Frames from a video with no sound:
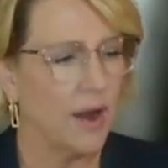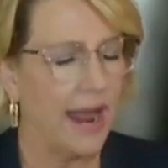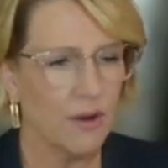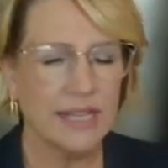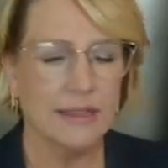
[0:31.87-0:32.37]

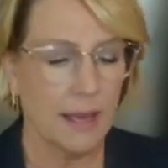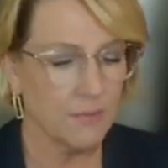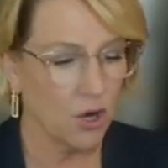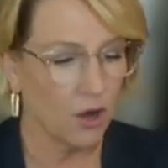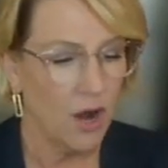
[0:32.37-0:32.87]
Eric
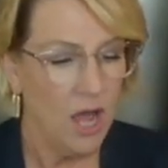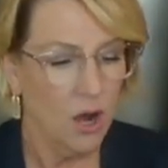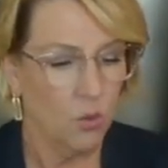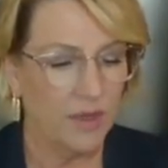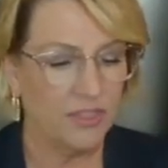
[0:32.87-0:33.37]
Lemker
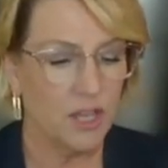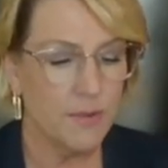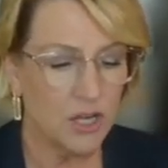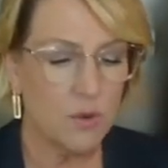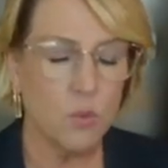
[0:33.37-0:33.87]
with
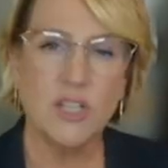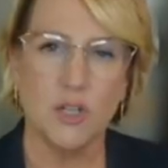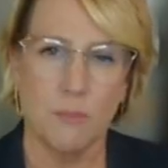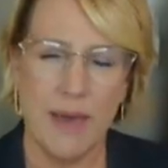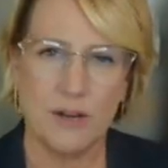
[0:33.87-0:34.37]
Community
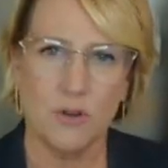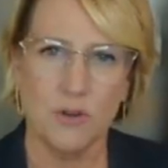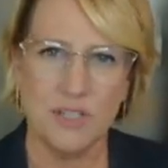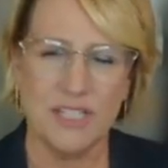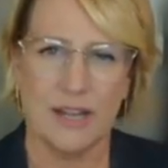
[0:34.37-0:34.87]
Regional
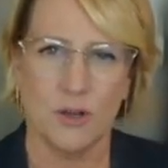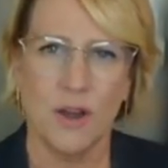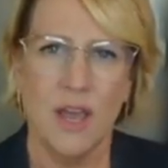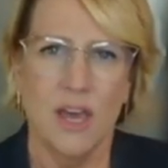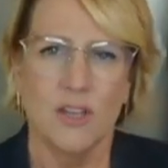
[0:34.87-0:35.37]
Medical
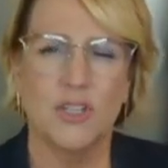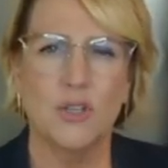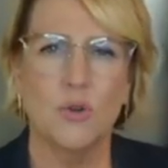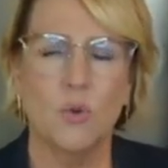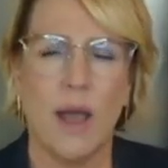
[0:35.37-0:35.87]
Center
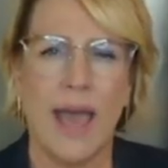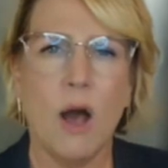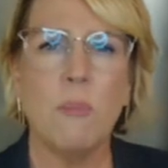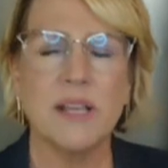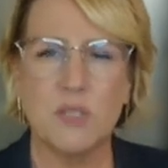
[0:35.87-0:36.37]
to
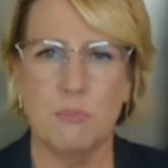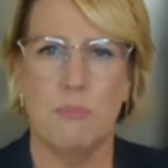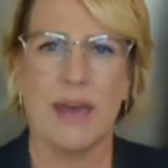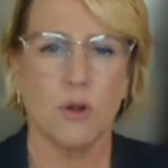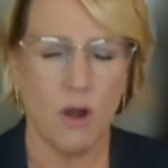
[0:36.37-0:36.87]
help us
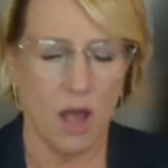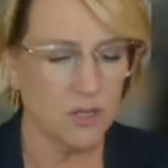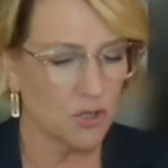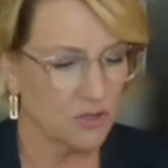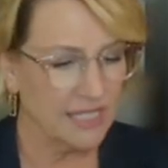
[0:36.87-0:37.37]
better
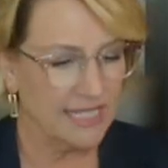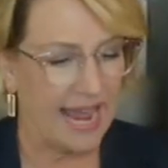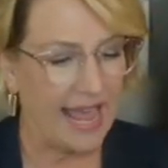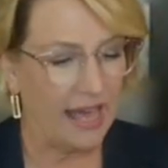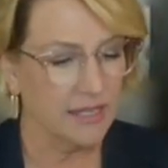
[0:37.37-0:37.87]

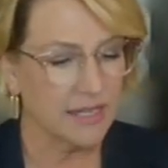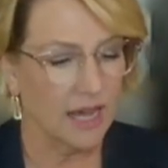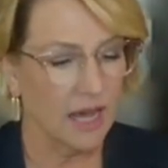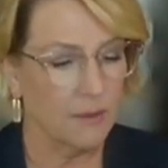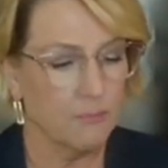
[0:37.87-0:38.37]
understand
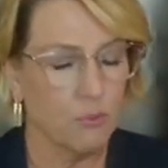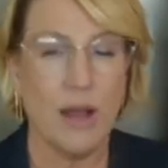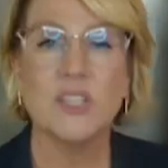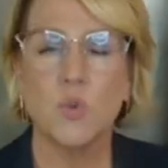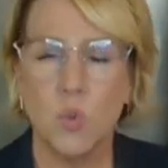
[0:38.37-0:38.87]
uh,
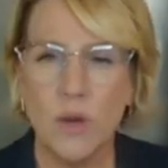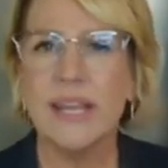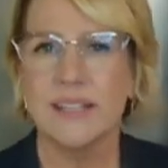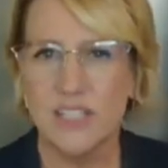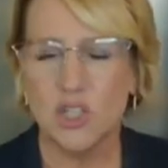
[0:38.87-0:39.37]
breast
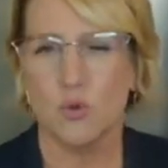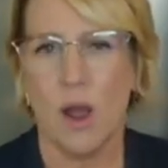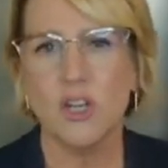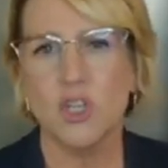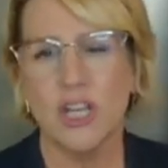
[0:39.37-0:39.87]

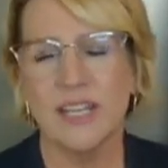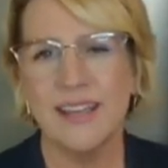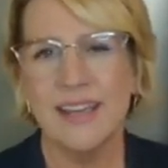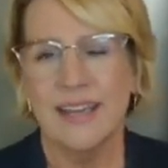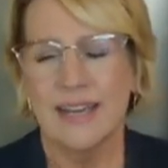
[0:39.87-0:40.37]

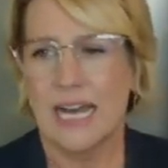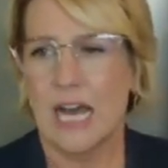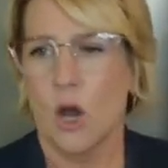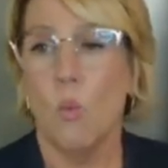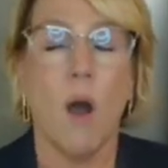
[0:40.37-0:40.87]
reconstruction,
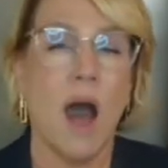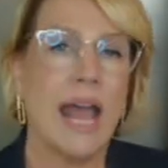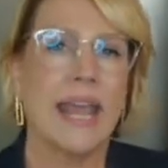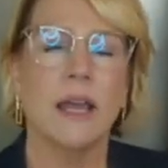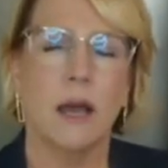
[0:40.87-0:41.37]
uh,
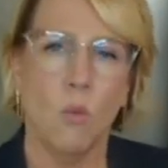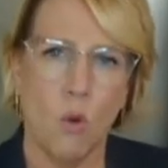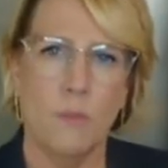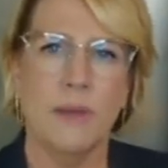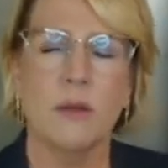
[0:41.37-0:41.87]
why a
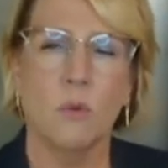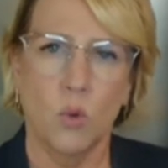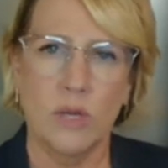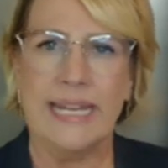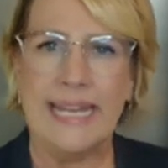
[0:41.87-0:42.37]
woman
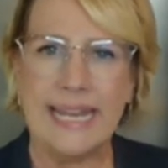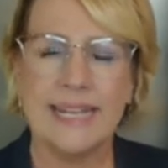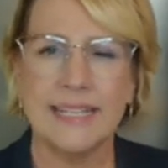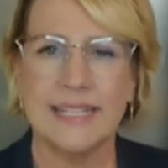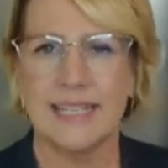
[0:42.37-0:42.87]
would
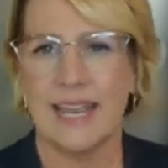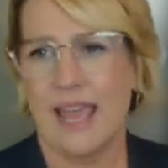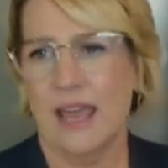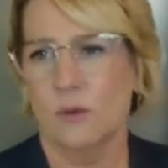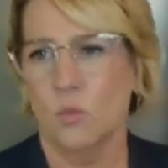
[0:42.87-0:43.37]
need it,
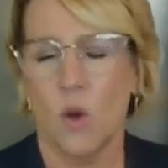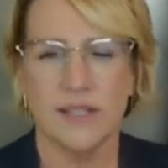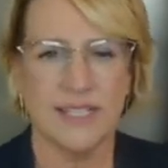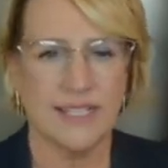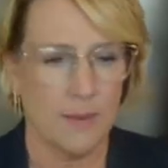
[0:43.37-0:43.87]
and
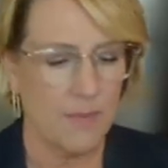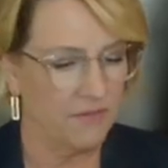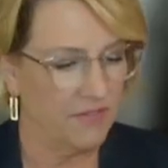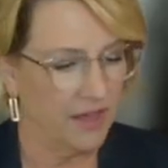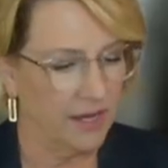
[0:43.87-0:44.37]
what some
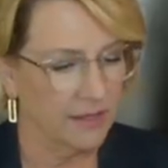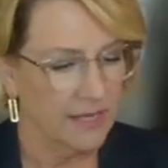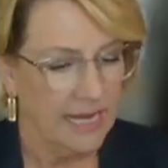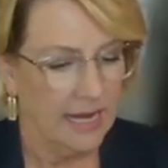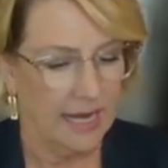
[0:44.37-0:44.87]
of the
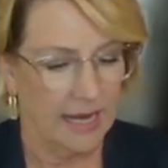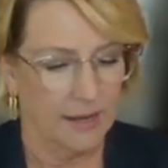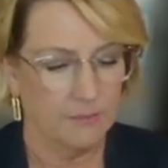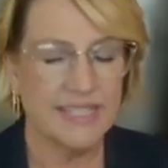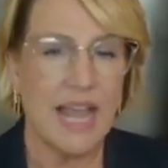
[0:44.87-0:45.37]

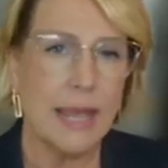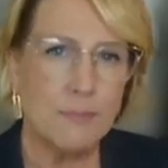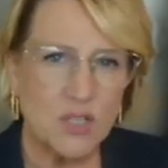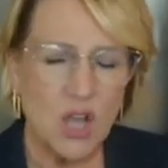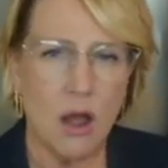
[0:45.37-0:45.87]
um,
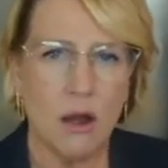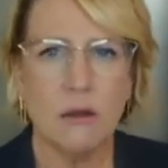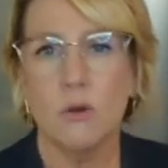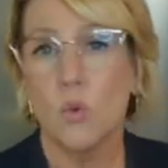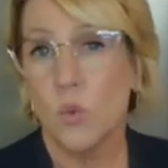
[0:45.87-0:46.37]
types
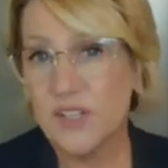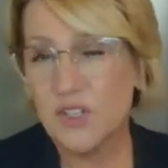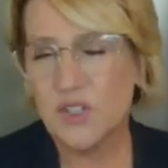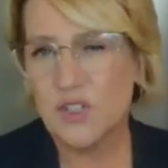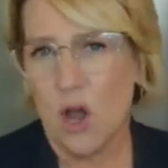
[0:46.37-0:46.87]
are,
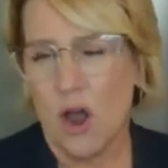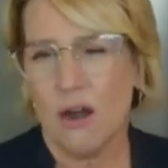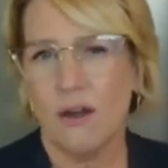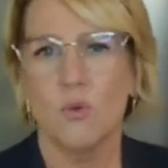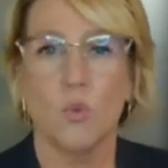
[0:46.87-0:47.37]
risks
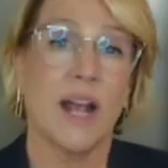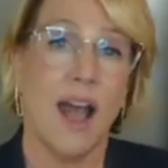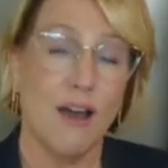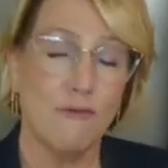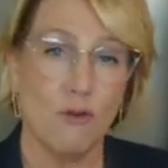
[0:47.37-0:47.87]
are,
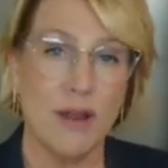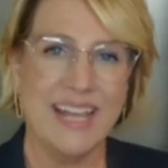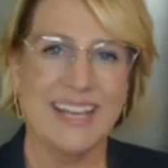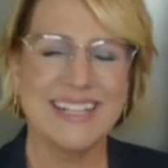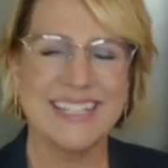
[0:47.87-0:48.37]

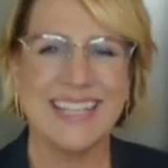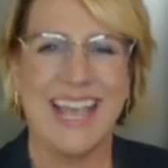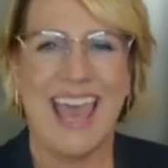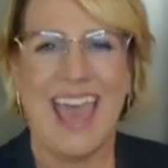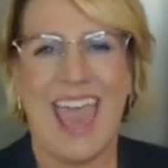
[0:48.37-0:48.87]
recovery is,
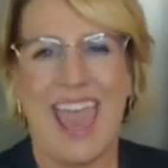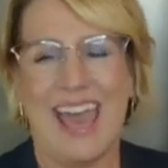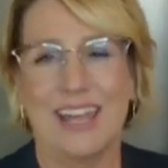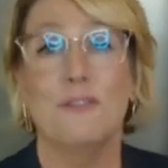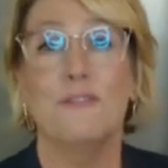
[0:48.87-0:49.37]

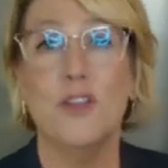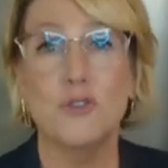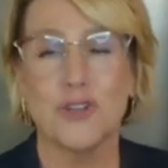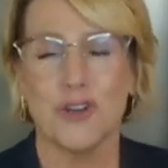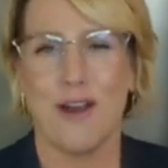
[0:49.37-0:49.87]
and
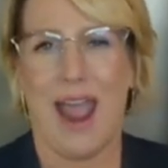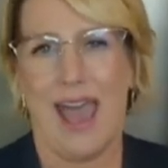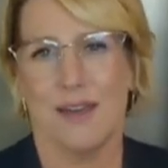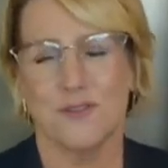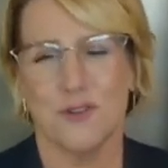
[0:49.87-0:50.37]
future
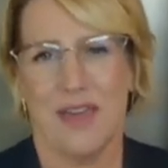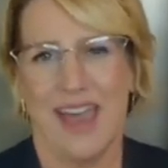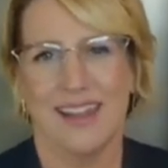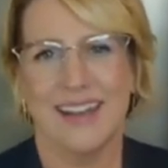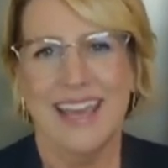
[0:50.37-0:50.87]
after
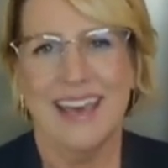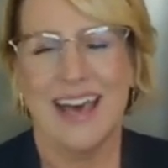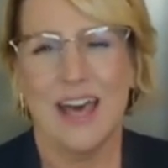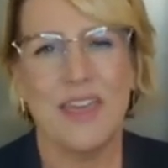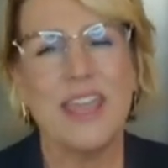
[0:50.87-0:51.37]
that.
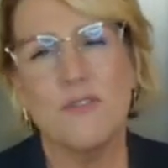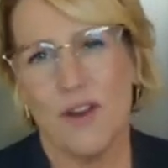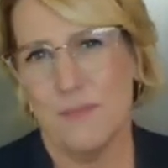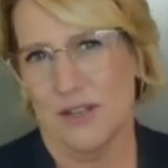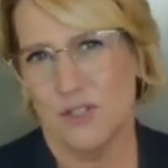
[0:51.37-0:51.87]
Uh, thank you
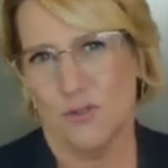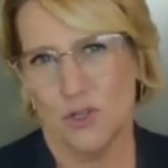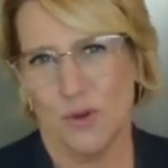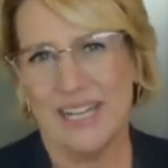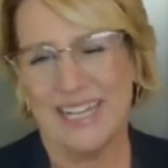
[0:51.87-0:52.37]
very much for
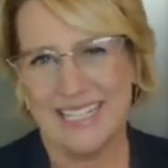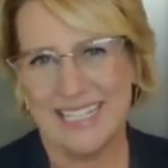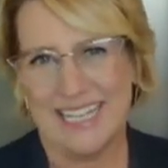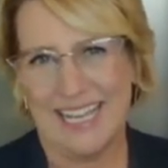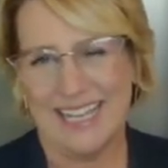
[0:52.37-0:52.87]
joining us
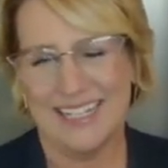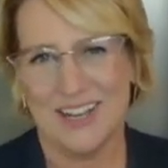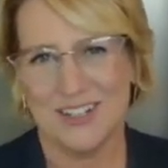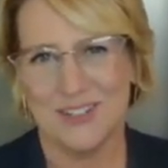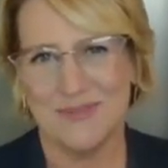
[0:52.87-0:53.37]
today,
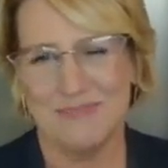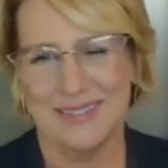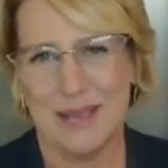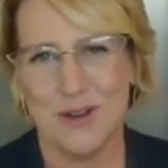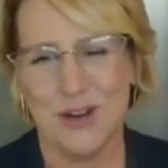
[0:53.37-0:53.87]
Doctor
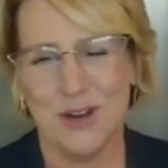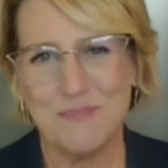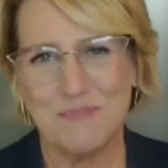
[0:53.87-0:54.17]
Lemker.